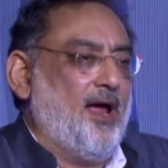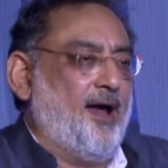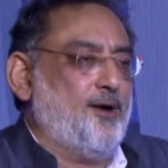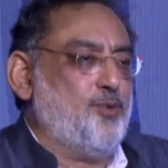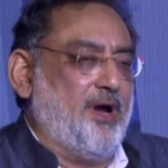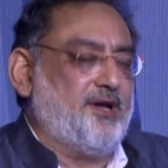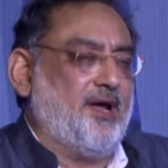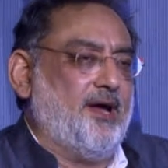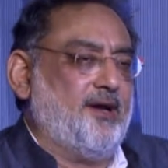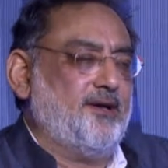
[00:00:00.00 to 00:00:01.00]
and went
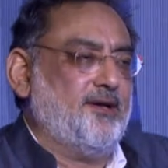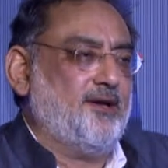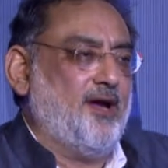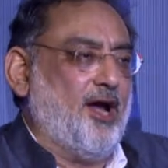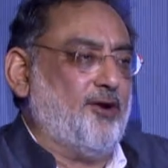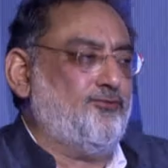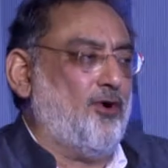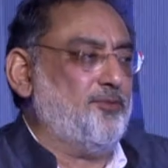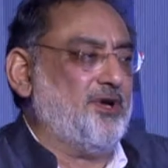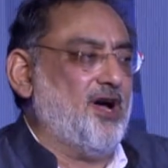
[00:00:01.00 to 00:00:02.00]
ahead and
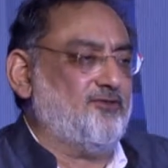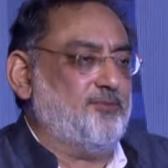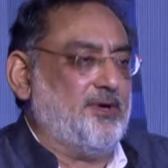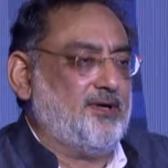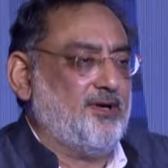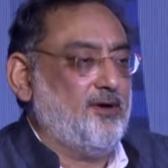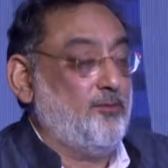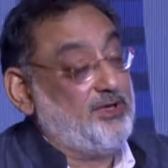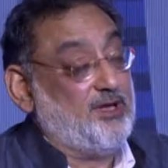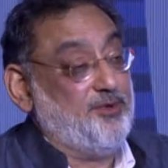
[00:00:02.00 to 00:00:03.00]
formed a government
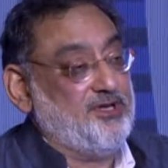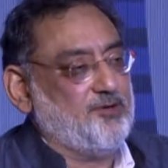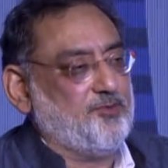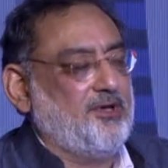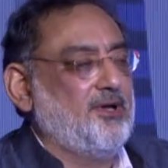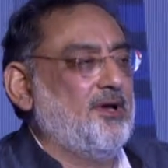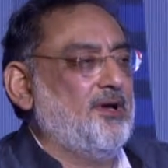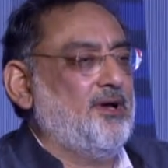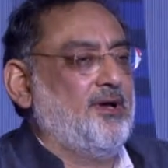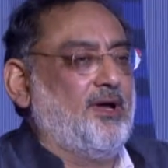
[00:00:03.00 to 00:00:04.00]
with the BJP.
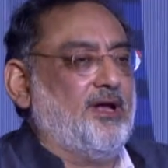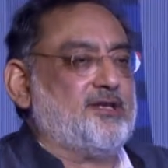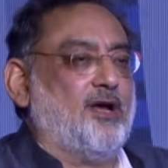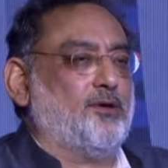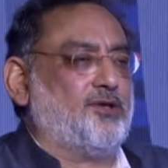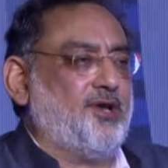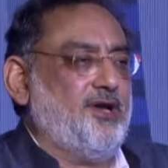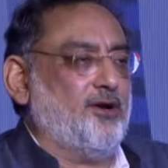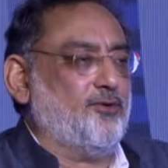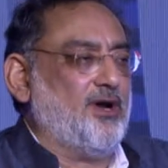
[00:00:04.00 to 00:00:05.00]
It's now a
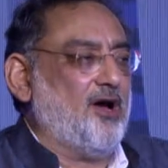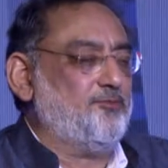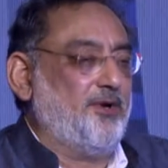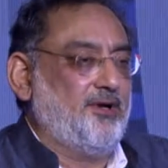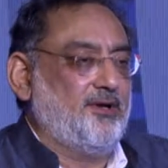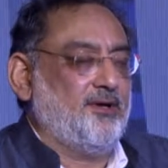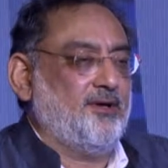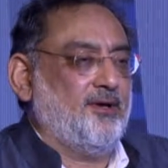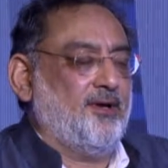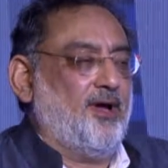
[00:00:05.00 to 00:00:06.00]
three-year-old government.
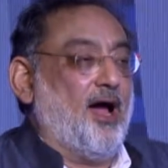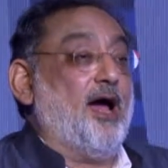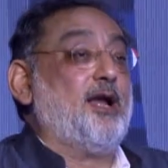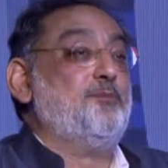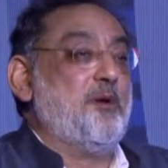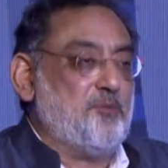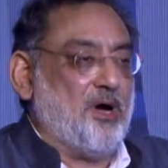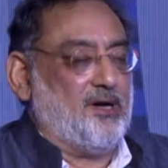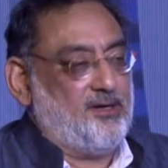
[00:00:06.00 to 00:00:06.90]
I remember